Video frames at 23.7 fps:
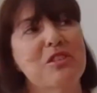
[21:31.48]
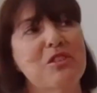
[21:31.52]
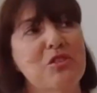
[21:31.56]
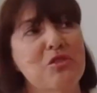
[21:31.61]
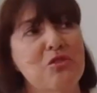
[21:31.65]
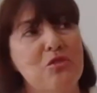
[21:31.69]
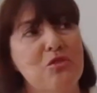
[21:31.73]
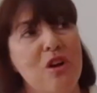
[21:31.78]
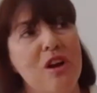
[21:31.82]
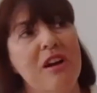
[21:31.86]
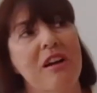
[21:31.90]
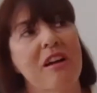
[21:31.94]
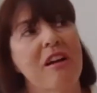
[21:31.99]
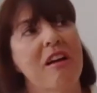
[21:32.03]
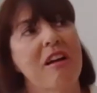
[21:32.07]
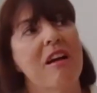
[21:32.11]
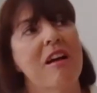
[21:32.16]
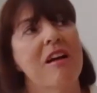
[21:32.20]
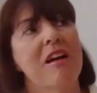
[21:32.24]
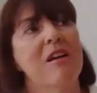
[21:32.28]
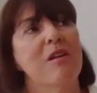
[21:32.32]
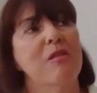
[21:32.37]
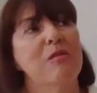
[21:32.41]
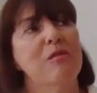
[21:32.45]
struck
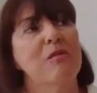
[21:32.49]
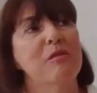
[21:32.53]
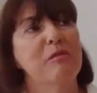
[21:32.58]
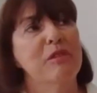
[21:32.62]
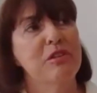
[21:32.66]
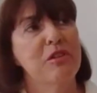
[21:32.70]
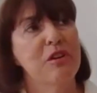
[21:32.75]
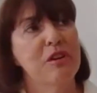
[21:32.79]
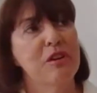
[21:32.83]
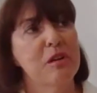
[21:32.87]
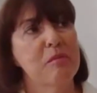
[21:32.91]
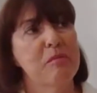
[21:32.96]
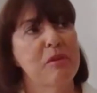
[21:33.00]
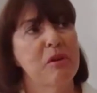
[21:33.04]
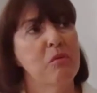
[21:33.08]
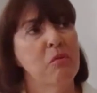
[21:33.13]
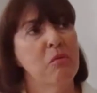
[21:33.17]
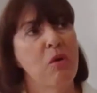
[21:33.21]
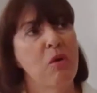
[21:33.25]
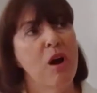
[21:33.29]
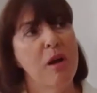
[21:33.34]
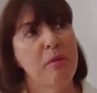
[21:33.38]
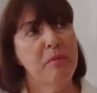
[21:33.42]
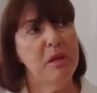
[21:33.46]
when we talk about
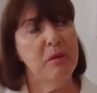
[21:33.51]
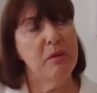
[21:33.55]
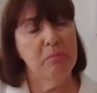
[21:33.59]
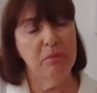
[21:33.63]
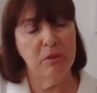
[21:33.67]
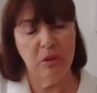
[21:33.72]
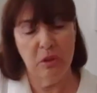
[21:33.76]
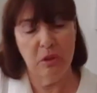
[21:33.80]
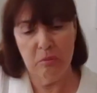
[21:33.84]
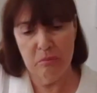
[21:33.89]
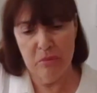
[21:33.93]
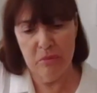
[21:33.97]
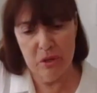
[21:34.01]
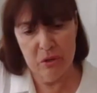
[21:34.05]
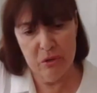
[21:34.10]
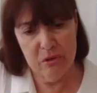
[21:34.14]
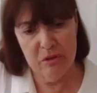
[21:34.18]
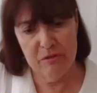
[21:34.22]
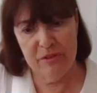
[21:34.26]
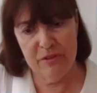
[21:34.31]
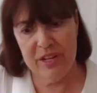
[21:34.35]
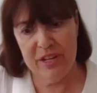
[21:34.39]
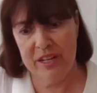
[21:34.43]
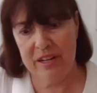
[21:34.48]
why people are
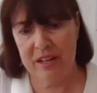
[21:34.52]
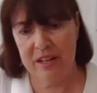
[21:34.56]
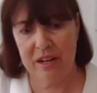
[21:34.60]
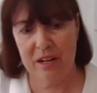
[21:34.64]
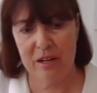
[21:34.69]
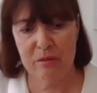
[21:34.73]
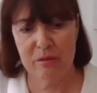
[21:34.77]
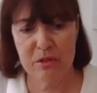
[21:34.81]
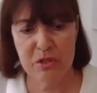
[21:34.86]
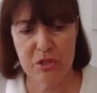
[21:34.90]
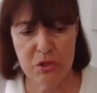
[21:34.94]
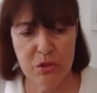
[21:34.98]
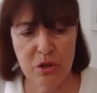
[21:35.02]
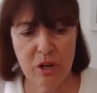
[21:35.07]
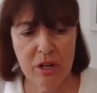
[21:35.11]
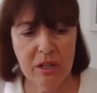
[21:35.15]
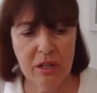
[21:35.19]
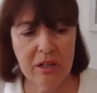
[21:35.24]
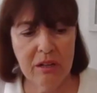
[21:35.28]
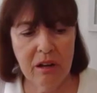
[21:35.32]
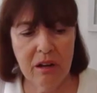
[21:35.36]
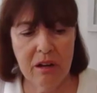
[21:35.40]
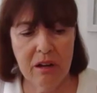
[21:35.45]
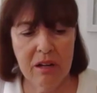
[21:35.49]
motivated. I was
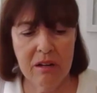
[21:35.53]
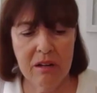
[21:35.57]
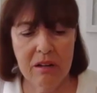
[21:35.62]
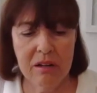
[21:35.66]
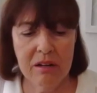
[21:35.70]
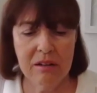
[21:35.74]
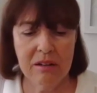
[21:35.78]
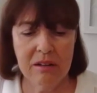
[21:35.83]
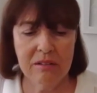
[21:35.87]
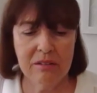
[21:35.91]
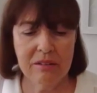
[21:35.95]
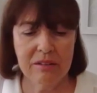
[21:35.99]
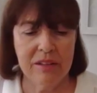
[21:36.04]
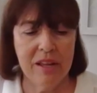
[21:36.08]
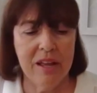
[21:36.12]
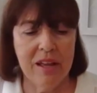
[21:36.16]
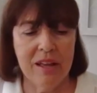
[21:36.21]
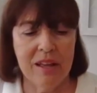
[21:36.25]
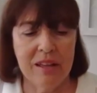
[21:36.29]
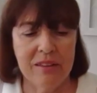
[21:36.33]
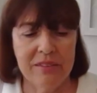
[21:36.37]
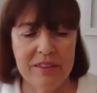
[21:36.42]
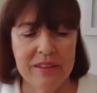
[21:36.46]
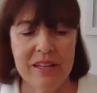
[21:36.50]
struck
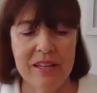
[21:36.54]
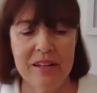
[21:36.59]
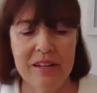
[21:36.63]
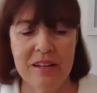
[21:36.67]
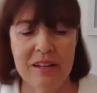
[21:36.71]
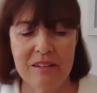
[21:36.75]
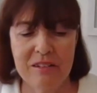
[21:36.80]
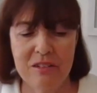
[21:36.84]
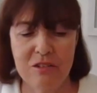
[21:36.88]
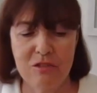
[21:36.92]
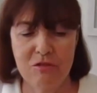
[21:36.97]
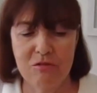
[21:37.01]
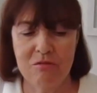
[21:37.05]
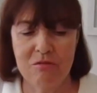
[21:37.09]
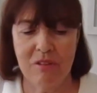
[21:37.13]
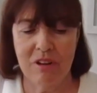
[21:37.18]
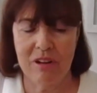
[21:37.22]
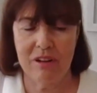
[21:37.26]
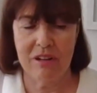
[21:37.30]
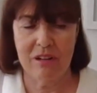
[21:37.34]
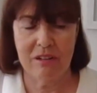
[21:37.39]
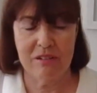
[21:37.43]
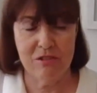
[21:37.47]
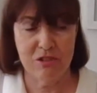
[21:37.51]
that
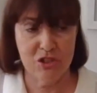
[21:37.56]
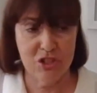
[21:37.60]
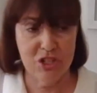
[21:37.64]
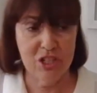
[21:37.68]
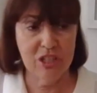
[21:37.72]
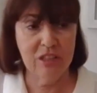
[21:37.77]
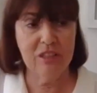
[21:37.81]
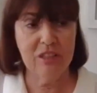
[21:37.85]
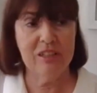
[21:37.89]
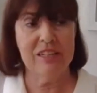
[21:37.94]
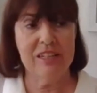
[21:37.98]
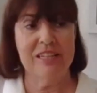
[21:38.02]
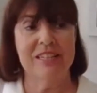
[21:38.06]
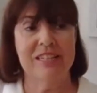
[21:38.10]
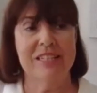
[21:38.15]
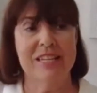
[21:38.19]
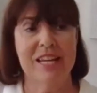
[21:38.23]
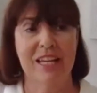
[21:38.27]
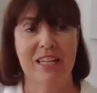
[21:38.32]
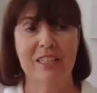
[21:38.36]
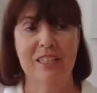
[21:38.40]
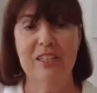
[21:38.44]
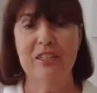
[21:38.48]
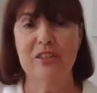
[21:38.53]
Sheila, in
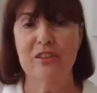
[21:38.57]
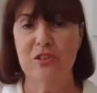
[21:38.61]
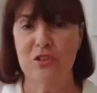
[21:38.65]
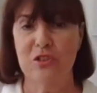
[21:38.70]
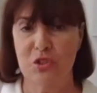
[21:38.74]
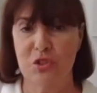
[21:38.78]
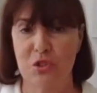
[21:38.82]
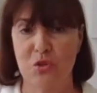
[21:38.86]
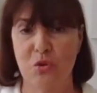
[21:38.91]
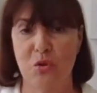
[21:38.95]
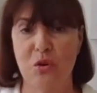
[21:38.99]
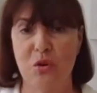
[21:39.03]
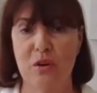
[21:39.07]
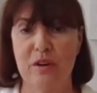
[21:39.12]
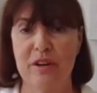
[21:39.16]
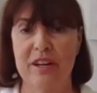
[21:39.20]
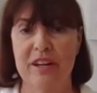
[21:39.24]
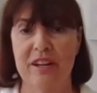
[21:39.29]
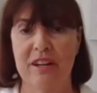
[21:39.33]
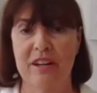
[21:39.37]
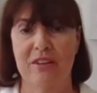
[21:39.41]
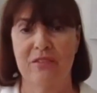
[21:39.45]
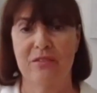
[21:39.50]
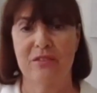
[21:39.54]
telling the
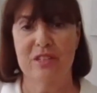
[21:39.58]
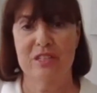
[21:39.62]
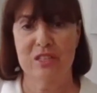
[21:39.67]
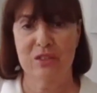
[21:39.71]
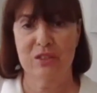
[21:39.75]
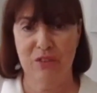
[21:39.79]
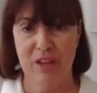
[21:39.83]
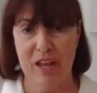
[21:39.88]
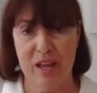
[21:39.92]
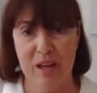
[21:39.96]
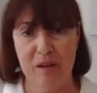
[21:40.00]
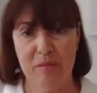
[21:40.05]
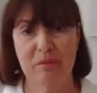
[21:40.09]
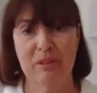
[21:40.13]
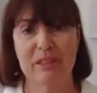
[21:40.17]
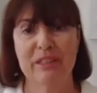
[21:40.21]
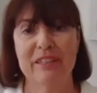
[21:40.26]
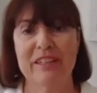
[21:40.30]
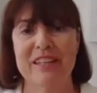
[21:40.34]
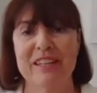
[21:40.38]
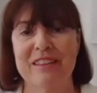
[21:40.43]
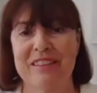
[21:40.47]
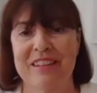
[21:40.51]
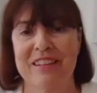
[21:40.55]
story of this
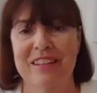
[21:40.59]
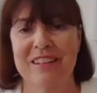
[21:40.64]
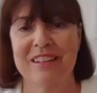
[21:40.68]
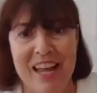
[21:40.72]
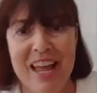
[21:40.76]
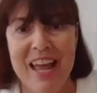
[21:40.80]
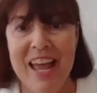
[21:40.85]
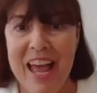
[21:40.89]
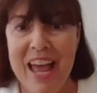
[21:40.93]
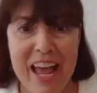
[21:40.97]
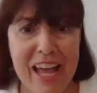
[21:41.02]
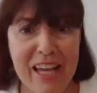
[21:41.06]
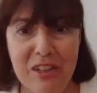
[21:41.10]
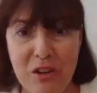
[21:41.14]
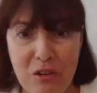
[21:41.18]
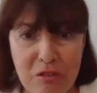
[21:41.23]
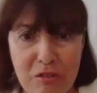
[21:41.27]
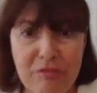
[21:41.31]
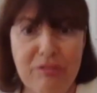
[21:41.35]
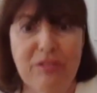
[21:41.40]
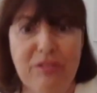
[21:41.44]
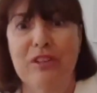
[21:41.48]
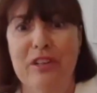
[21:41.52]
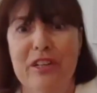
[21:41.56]
family that had no
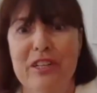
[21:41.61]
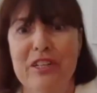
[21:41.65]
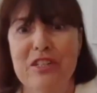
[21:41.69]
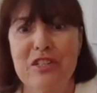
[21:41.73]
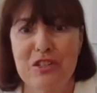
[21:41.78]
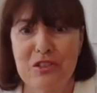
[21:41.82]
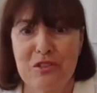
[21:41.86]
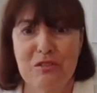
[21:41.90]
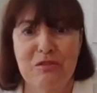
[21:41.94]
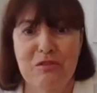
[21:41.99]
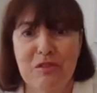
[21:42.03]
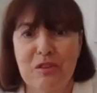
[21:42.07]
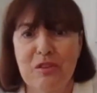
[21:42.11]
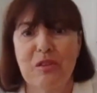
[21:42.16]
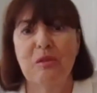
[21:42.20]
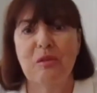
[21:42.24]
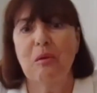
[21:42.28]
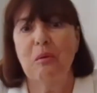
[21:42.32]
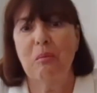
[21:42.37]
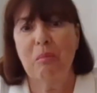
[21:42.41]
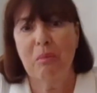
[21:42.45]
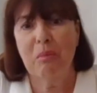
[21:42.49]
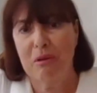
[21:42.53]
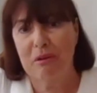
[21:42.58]
furniture for
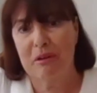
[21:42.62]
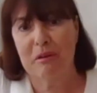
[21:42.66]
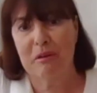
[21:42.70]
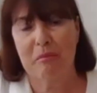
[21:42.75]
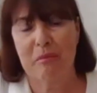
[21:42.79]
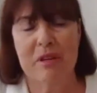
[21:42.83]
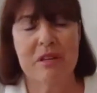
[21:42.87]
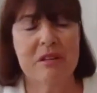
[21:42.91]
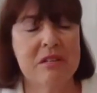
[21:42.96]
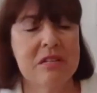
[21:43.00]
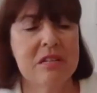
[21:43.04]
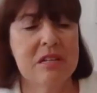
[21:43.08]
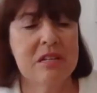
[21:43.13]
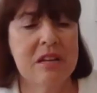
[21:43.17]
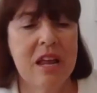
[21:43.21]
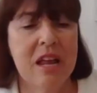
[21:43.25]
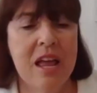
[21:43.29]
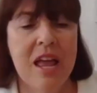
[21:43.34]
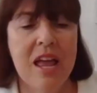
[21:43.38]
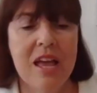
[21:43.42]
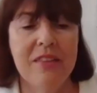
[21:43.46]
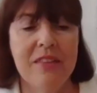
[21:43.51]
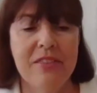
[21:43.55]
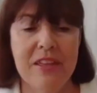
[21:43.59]
their apartment, and
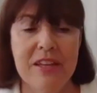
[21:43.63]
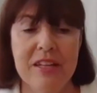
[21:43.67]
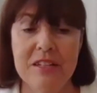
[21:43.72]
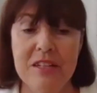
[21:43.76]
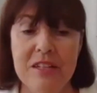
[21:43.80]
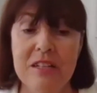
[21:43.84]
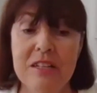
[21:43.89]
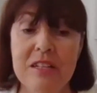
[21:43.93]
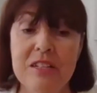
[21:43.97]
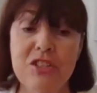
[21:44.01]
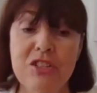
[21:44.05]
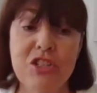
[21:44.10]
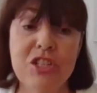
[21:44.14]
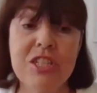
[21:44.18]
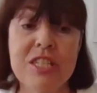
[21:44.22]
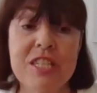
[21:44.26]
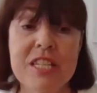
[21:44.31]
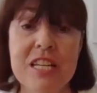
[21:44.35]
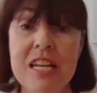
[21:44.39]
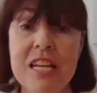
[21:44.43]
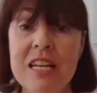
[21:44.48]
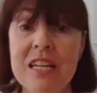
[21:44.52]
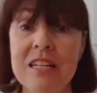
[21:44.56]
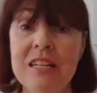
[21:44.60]
that she
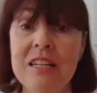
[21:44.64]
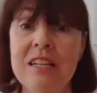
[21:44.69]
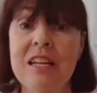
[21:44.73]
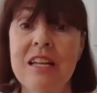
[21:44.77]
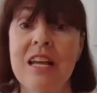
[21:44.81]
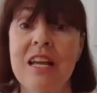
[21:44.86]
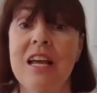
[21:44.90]
said,